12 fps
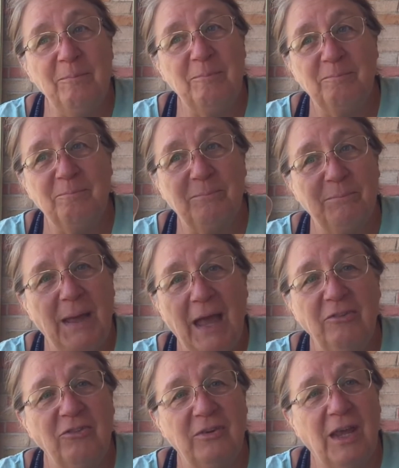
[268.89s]

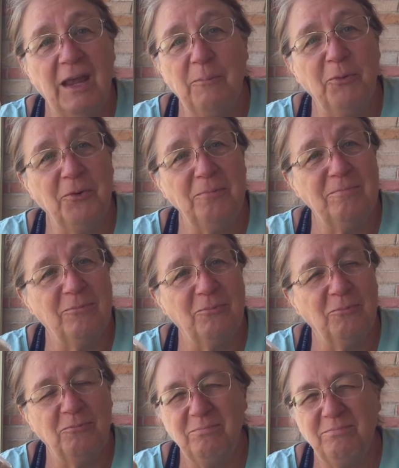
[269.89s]
past April,
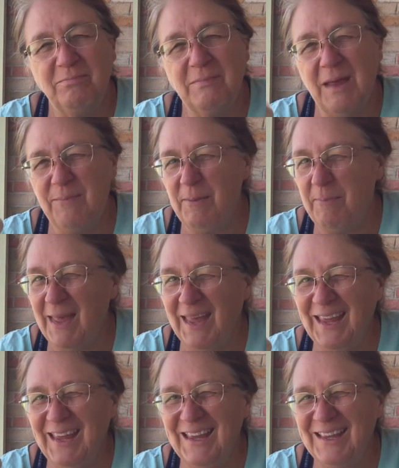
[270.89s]
maybe May.
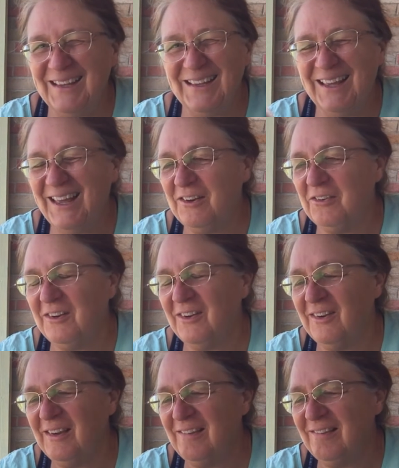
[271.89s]
100
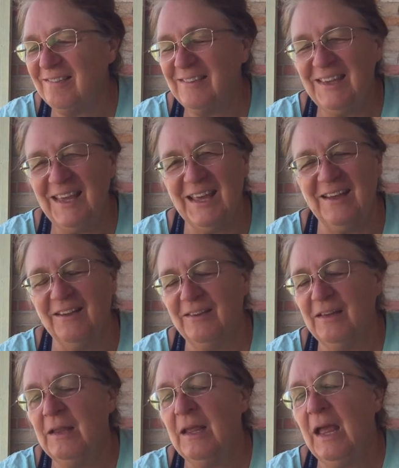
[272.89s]
degrees? Yeah.
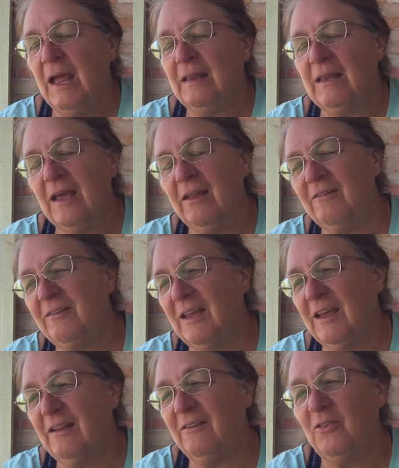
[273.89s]
The other thing I
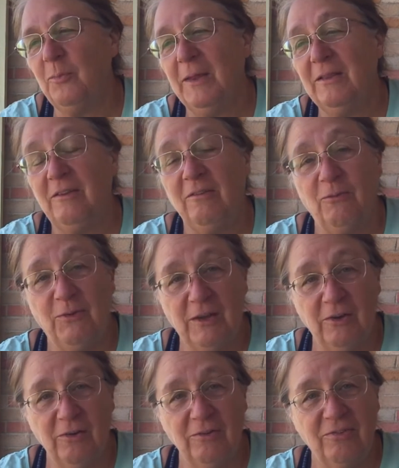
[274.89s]
learned about these
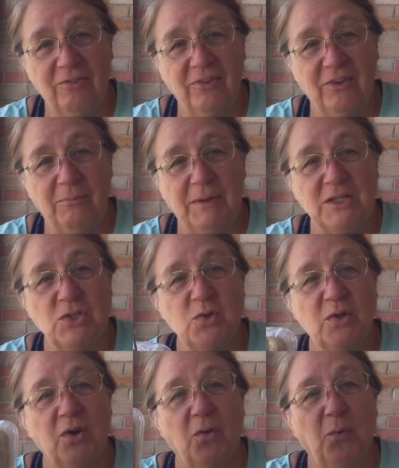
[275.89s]
feeders, make sure
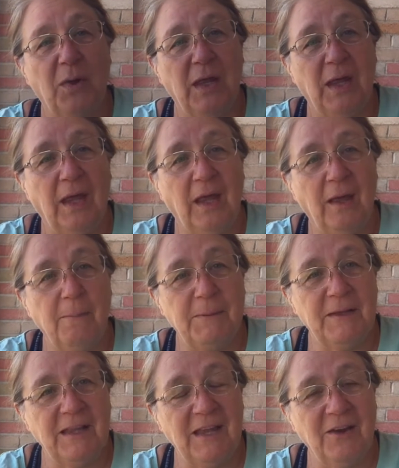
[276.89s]
they're way up in
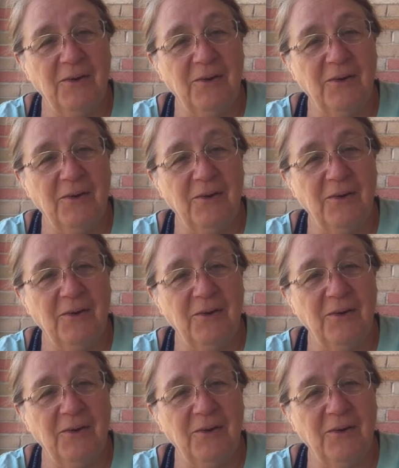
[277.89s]
the air